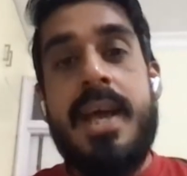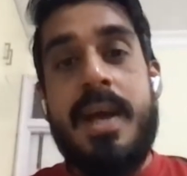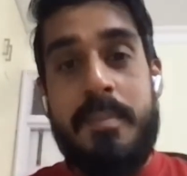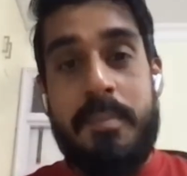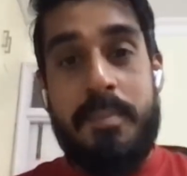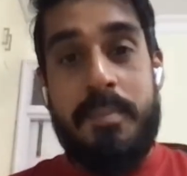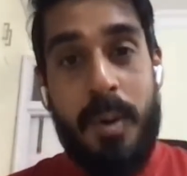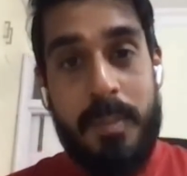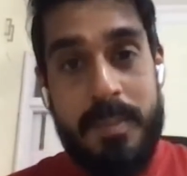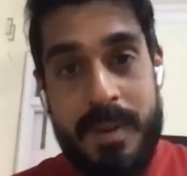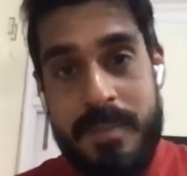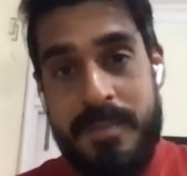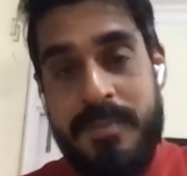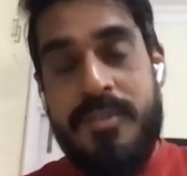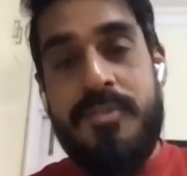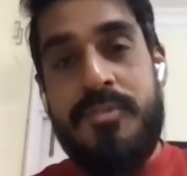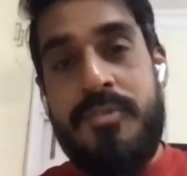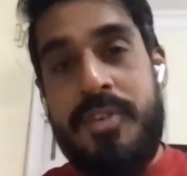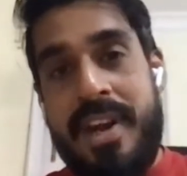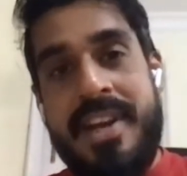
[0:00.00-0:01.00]
A
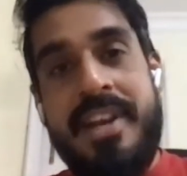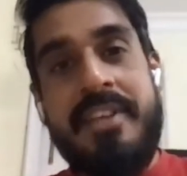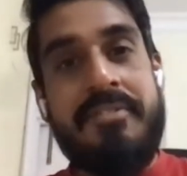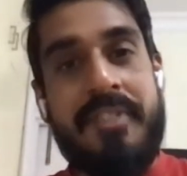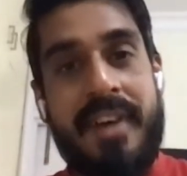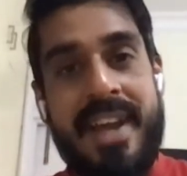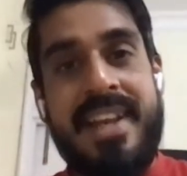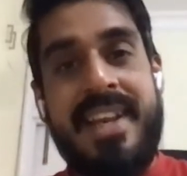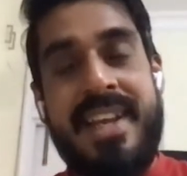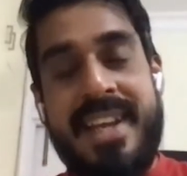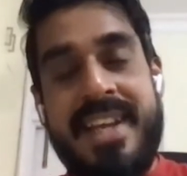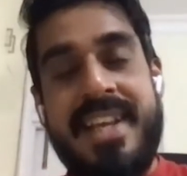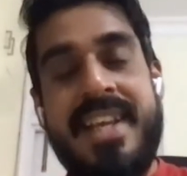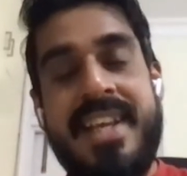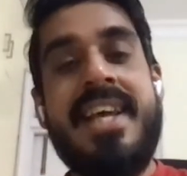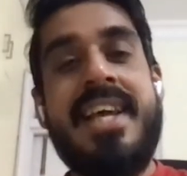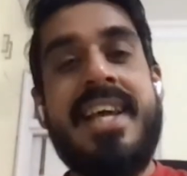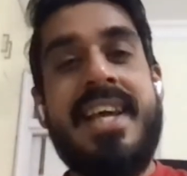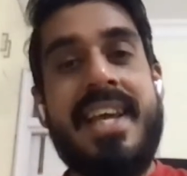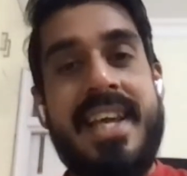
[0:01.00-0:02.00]
problem well defined
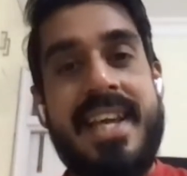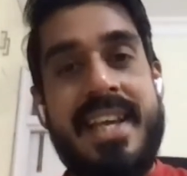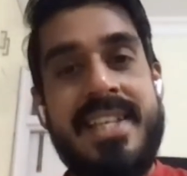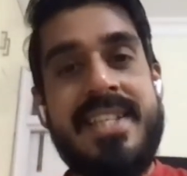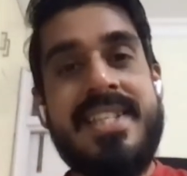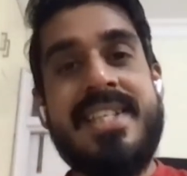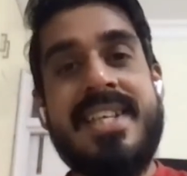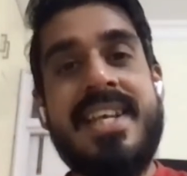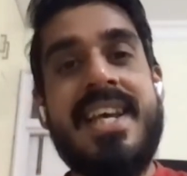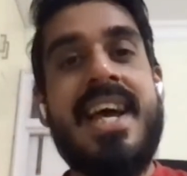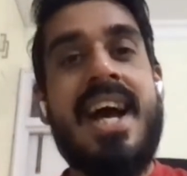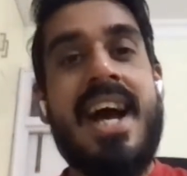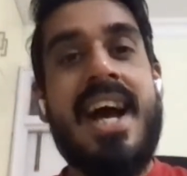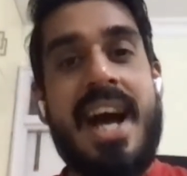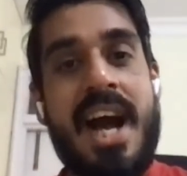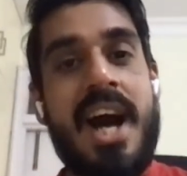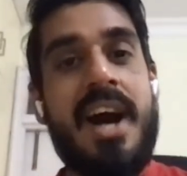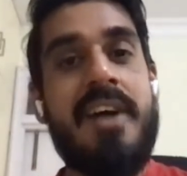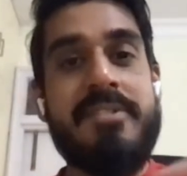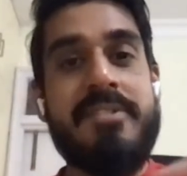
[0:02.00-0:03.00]
is
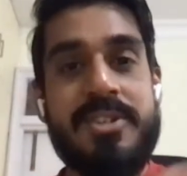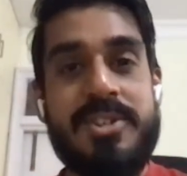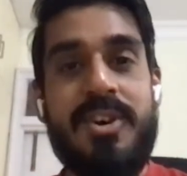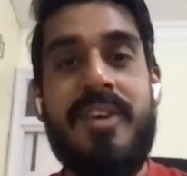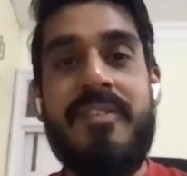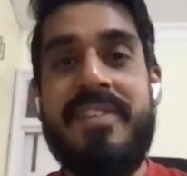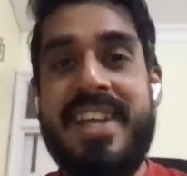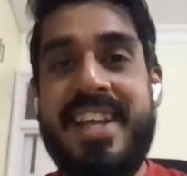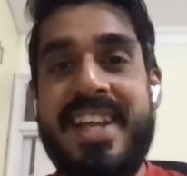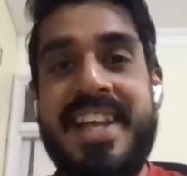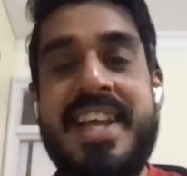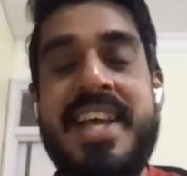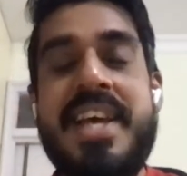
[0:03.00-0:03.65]
half solved.